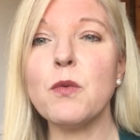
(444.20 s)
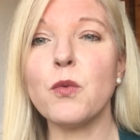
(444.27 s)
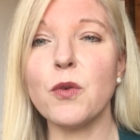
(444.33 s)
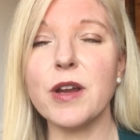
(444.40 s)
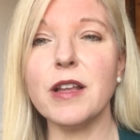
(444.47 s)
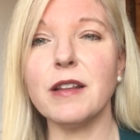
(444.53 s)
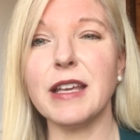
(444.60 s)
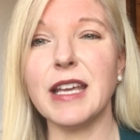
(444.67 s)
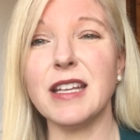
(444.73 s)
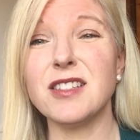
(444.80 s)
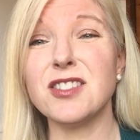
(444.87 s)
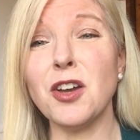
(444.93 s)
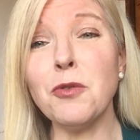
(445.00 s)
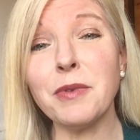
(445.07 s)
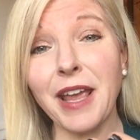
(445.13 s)
really
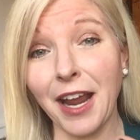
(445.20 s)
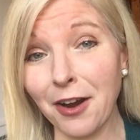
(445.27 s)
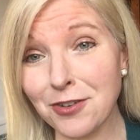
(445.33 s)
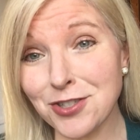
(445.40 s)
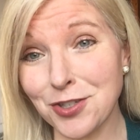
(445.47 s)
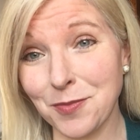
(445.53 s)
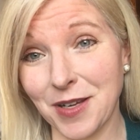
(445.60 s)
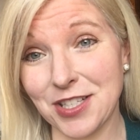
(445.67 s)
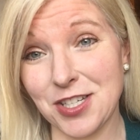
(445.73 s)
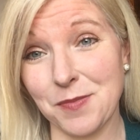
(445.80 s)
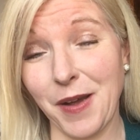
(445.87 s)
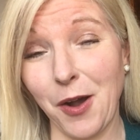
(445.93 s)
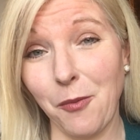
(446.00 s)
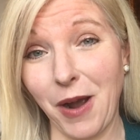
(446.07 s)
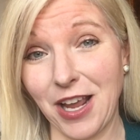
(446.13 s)
don't care too much
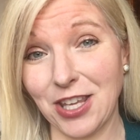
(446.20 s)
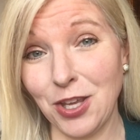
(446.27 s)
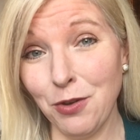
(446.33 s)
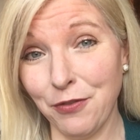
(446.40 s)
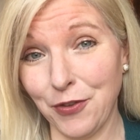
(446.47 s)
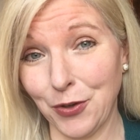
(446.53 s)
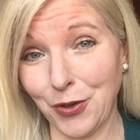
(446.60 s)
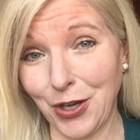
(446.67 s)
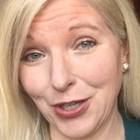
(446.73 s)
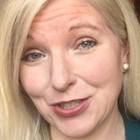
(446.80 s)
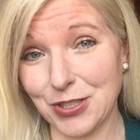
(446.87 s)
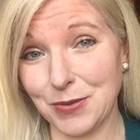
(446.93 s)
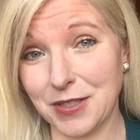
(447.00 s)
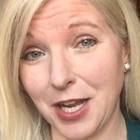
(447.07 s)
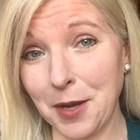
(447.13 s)
about why you feel
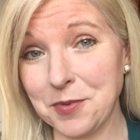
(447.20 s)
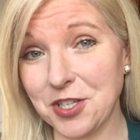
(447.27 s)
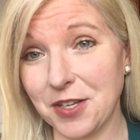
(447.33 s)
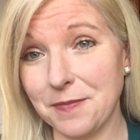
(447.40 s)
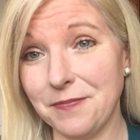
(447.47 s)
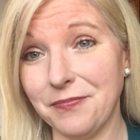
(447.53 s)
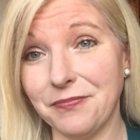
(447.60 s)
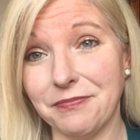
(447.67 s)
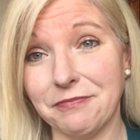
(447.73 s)
called to adoption.